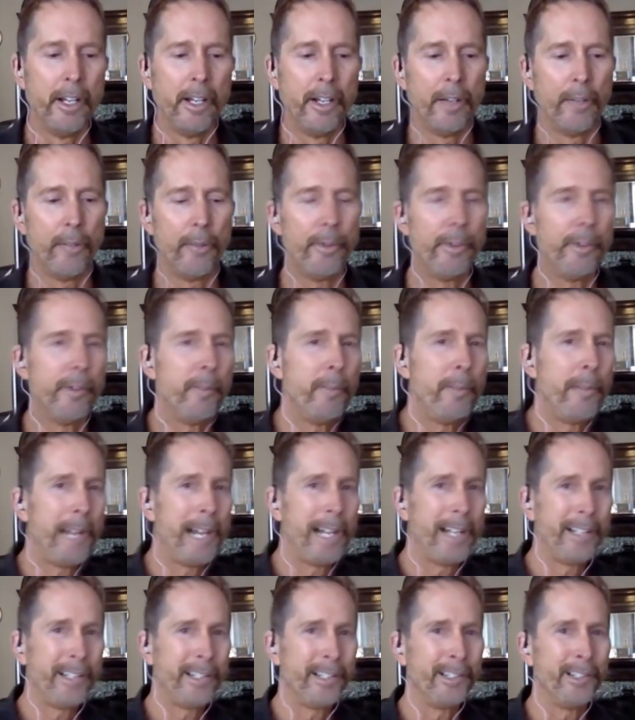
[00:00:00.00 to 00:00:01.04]
we went
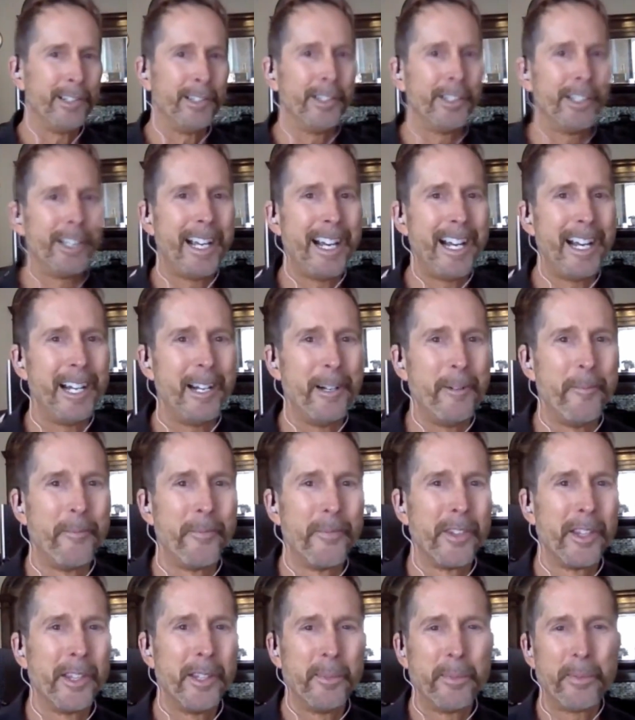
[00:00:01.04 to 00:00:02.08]
back to look at
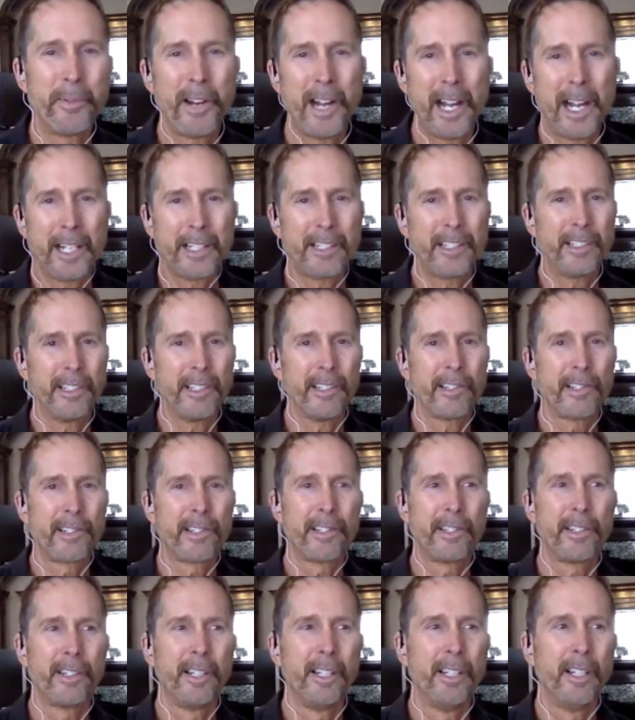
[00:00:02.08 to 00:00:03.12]
the
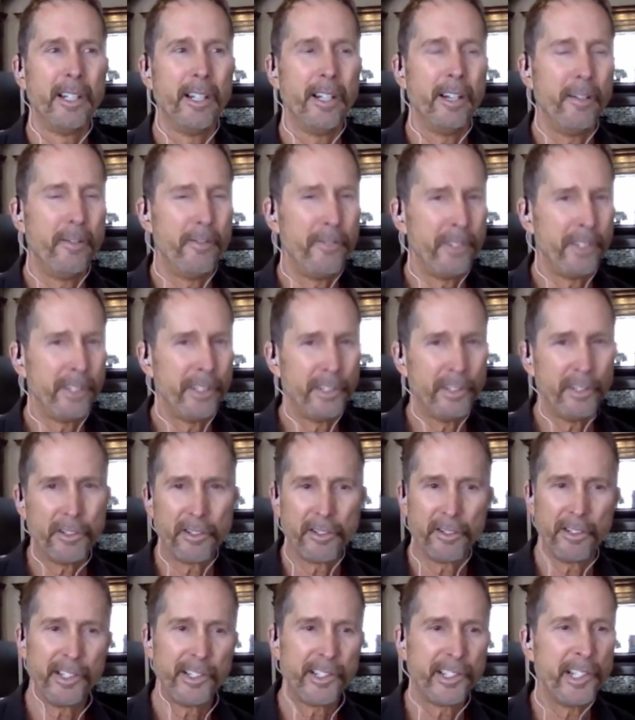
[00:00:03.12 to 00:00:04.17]
practice of the
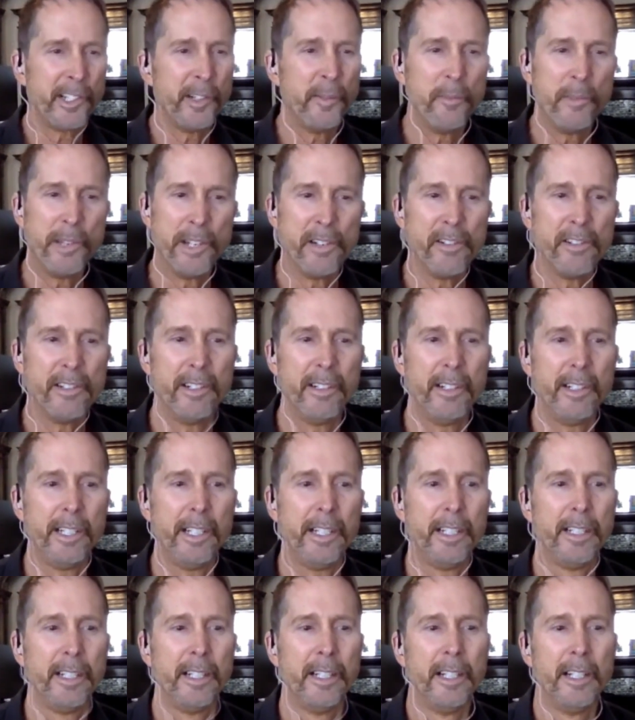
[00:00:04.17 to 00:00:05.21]
Eucharist
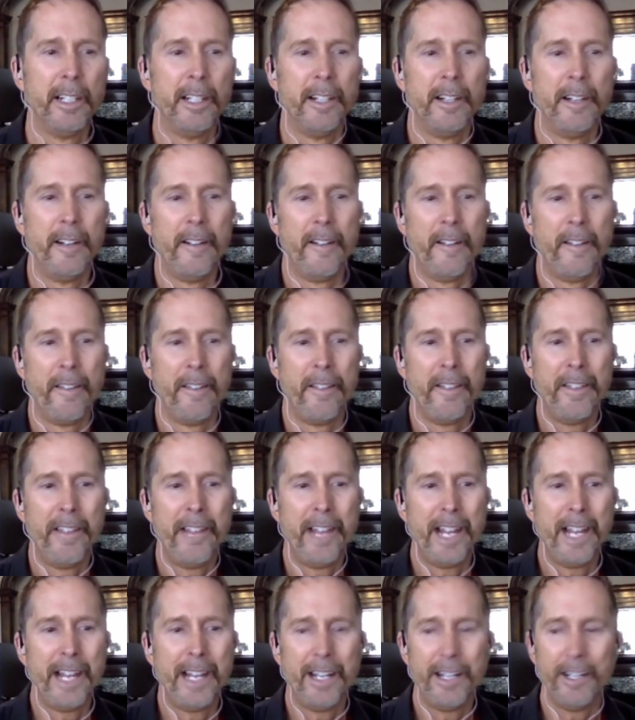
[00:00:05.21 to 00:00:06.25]
community,
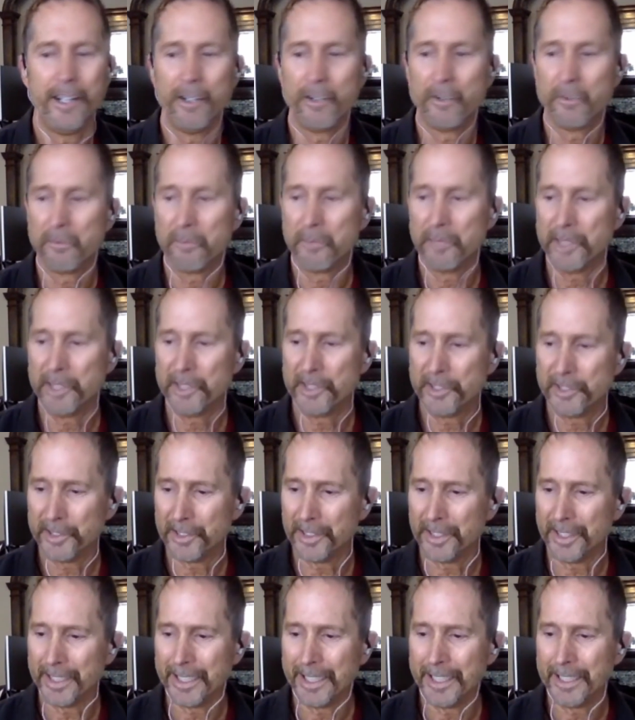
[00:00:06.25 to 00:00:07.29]
that
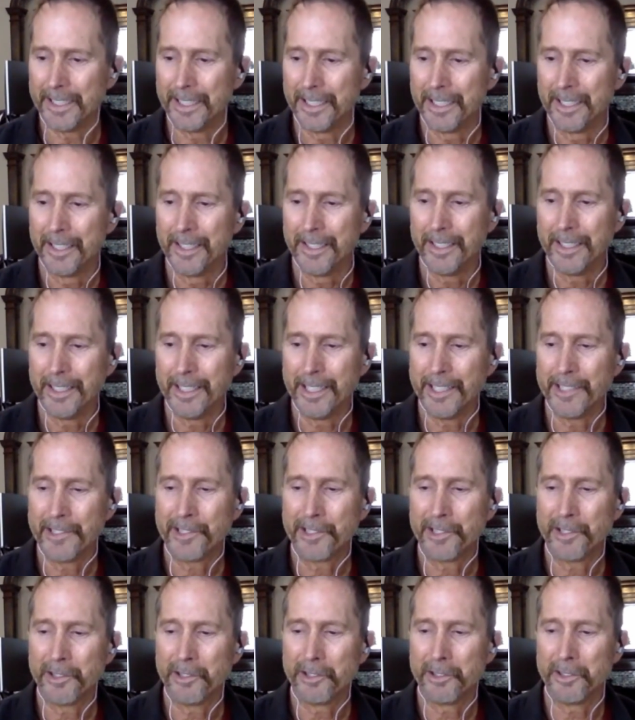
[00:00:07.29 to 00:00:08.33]
originally
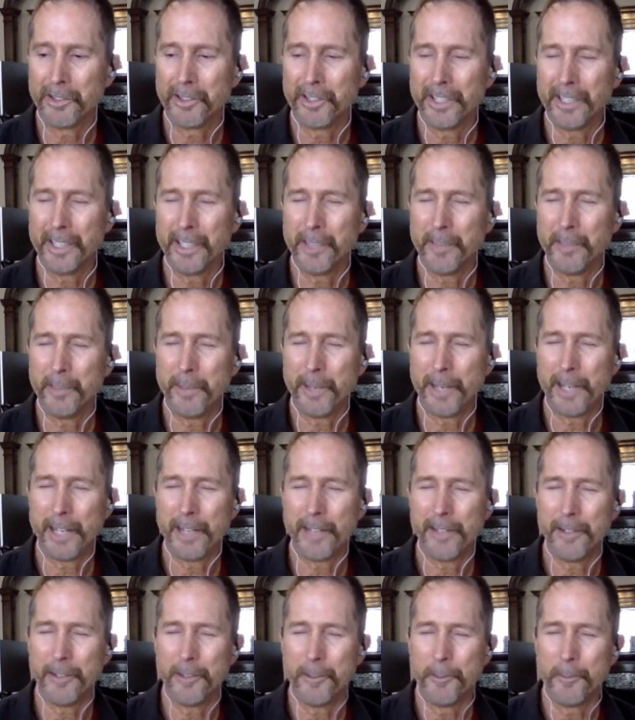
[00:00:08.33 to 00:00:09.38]
it's learning
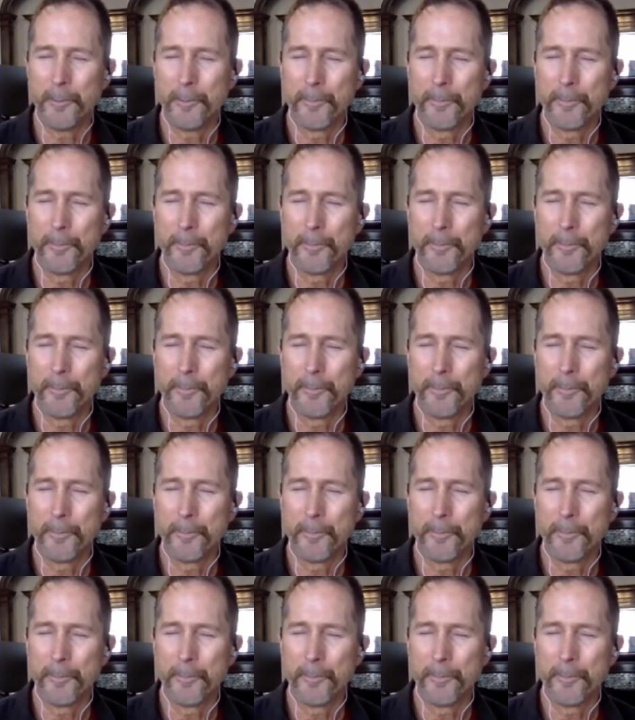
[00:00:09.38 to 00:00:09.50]
about